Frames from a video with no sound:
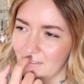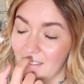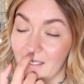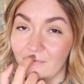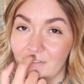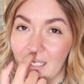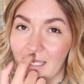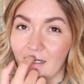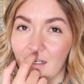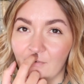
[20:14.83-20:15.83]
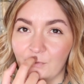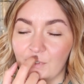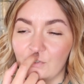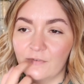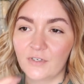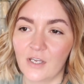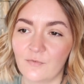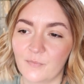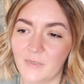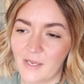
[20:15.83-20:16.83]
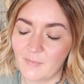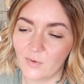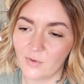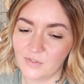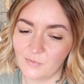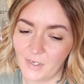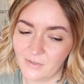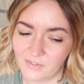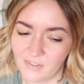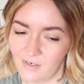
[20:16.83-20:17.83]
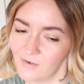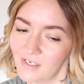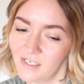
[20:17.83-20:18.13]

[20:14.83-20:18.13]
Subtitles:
like 10:30 after we'd driven home from the airport as well. So